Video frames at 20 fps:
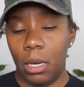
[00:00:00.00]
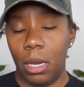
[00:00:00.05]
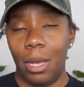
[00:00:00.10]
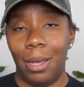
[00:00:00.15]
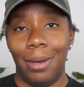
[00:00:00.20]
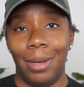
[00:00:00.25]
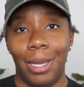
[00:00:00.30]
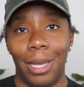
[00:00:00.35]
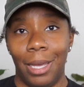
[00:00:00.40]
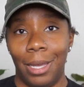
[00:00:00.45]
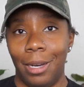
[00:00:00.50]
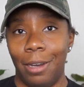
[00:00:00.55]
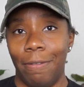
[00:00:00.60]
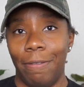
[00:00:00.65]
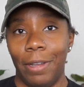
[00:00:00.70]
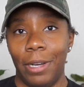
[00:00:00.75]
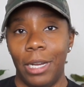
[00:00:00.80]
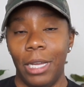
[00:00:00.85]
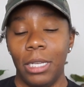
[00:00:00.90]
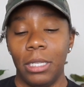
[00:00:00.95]
And again, if
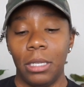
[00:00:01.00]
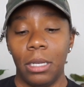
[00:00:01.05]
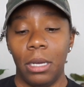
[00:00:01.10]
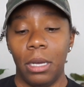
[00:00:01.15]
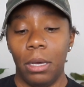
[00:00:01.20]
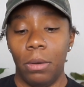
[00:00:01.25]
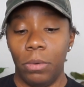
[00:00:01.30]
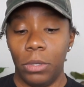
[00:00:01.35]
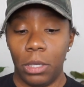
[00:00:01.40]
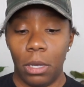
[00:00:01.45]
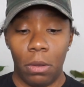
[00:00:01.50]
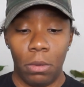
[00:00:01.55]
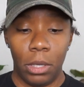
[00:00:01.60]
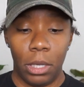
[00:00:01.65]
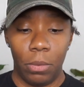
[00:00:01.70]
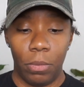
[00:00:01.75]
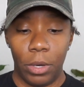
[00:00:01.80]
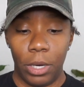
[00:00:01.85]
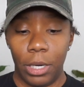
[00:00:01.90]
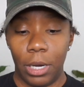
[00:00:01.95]
it doesn't, it was only
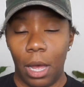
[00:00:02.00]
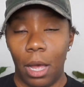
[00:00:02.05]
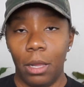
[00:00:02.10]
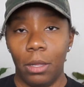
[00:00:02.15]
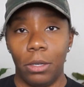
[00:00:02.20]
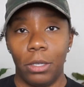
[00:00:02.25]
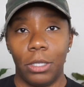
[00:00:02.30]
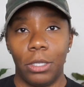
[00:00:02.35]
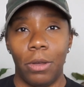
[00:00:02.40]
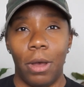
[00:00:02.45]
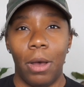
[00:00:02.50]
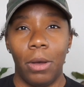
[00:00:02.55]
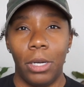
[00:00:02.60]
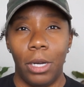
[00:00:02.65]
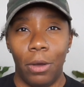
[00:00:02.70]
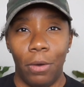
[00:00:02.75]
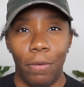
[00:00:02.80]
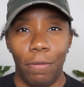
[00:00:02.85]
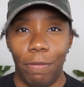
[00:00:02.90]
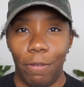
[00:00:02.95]
$1. So I
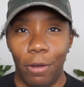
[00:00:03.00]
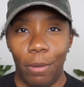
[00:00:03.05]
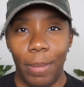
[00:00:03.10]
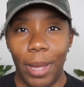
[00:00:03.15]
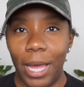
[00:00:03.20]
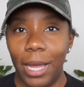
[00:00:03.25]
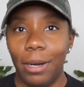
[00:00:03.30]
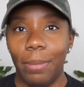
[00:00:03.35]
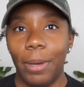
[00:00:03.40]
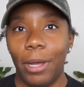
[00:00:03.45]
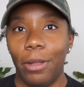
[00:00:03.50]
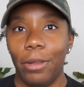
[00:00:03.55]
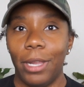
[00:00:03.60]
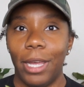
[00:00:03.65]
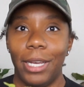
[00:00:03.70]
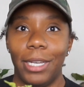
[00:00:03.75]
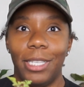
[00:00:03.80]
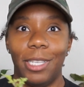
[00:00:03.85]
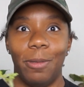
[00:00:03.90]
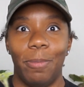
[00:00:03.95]
don't feel bad about
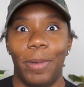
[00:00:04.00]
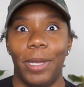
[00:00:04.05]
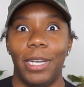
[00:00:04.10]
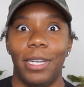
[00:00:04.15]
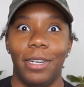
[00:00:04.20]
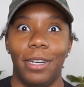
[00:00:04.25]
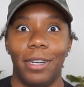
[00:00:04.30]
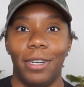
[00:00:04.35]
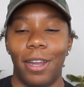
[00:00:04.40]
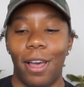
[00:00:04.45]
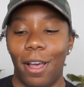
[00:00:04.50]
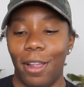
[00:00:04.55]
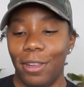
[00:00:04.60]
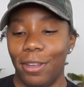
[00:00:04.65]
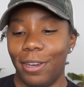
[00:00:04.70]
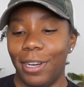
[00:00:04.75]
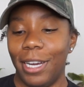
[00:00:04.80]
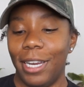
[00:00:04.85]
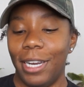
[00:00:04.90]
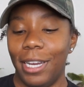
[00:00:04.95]
like spending
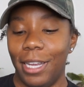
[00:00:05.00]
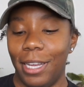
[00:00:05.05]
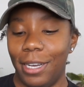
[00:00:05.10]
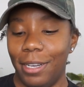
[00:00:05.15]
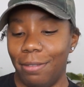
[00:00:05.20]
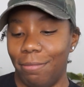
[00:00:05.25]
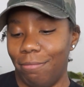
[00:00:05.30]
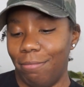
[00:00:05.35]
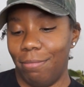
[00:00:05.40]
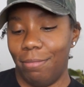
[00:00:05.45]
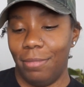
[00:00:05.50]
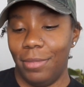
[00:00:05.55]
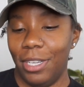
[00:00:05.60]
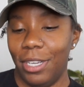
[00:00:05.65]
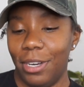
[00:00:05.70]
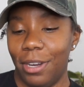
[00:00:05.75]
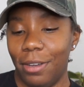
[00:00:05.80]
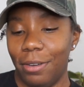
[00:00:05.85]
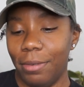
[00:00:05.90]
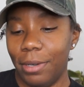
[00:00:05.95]
$1 and it, you
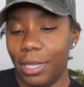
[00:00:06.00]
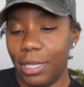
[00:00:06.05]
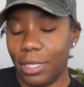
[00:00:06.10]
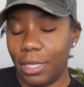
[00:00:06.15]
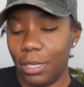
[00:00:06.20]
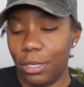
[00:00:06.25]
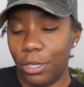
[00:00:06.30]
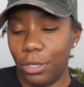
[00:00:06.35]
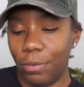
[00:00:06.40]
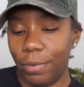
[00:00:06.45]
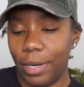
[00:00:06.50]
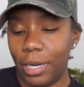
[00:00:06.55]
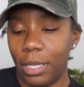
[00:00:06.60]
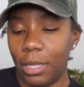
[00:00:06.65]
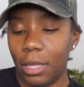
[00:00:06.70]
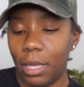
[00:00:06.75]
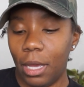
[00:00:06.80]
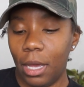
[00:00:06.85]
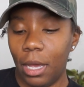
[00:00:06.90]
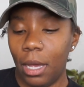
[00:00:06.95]
know, doesn't do
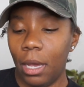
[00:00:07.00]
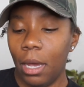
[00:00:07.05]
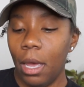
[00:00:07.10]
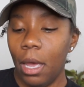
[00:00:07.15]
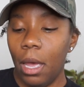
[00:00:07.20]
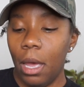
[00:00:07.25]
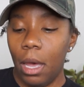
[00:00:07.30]
anything.